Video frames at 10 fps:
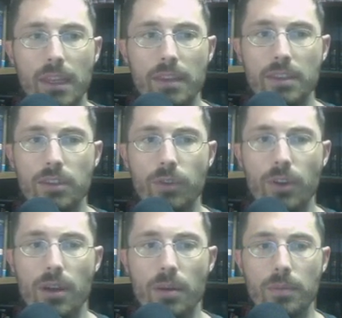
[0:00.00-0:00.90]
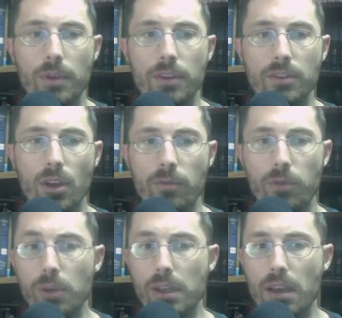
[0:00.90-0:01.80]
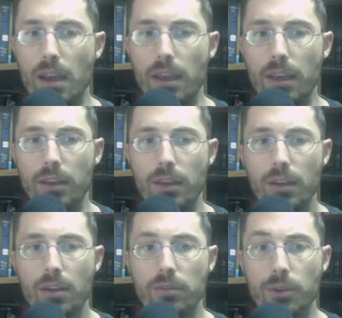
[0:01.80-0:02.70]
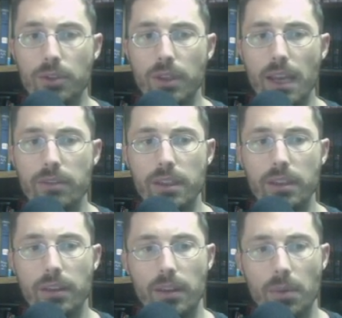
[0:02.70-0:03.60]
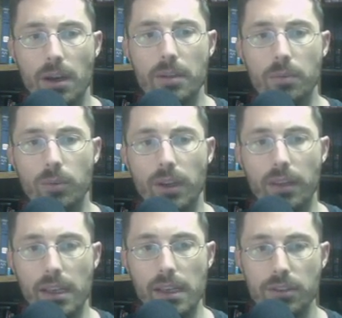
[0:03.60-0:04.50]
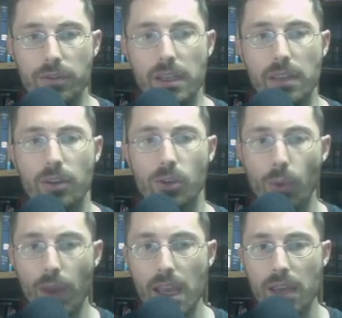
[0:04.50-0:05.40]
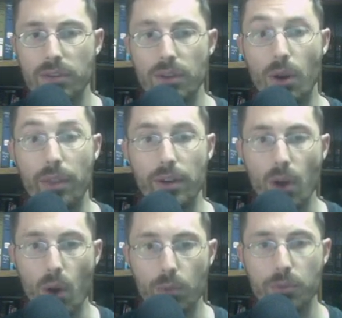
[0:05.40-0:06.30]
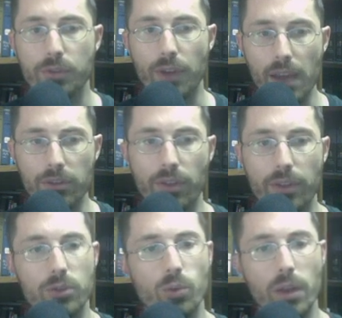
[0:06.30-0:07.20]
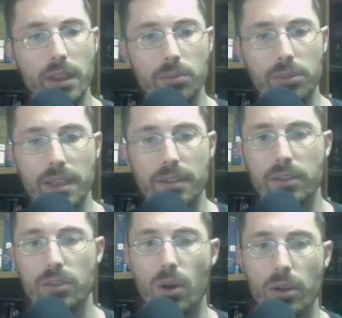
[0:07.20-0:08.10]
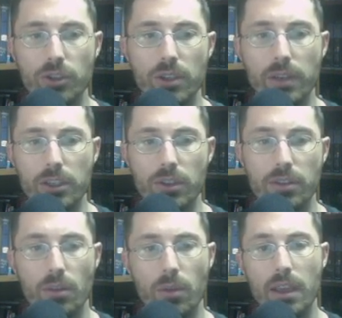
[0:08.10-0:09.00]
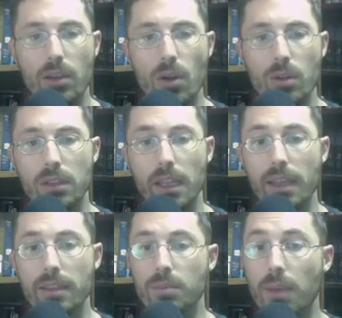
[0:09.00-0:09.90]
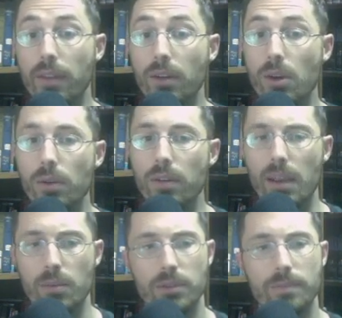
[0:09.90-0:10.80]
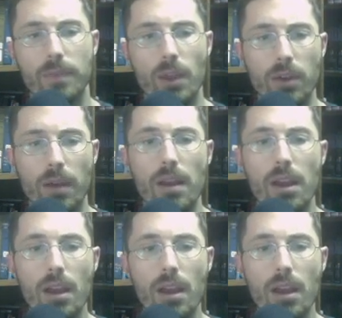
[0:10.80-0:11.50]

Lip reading: this is from Psalm 49, verse 11, the bottom. We're in the ESV. Their graves are their homes forever, their dwelling places to all generations, though they called lands by their own names. Okay,